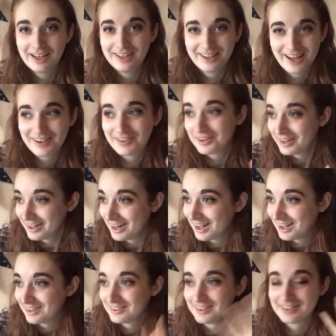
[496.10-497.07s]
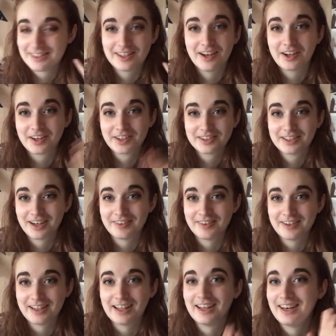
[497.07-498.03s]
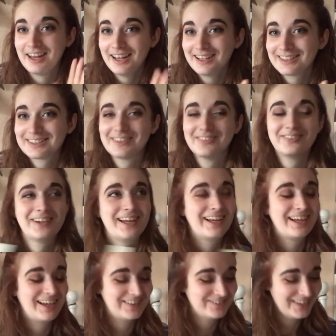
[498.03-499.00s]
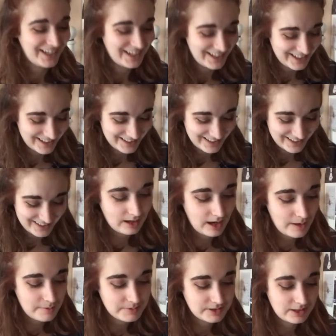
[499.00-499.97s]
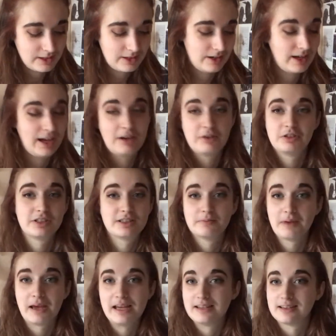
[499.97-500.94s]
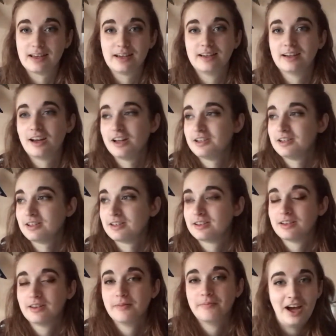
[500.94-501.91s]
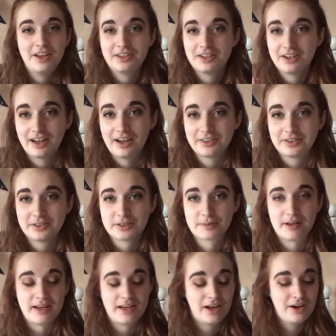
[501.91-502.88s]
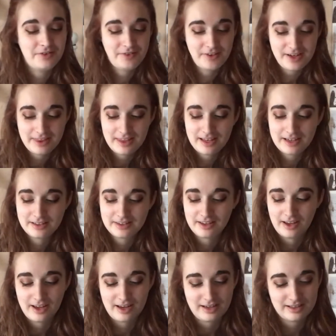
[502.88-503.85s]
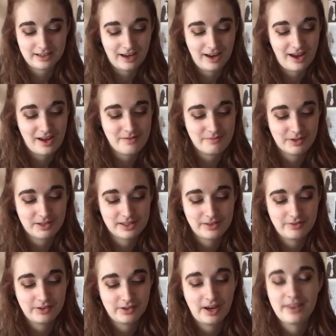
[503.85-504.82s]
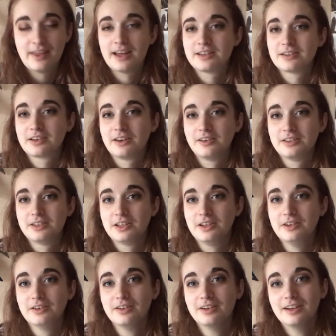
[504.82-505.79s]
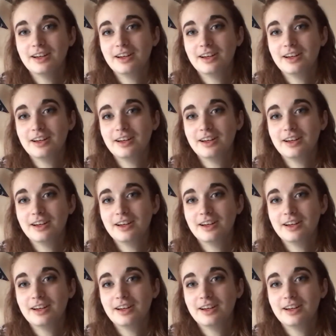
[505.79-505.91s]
I got it now, and so I'm going to start reading that next, but absolutely, it was just amazing. I don't know how to explain it. I'll read the inside because I feel like that's going to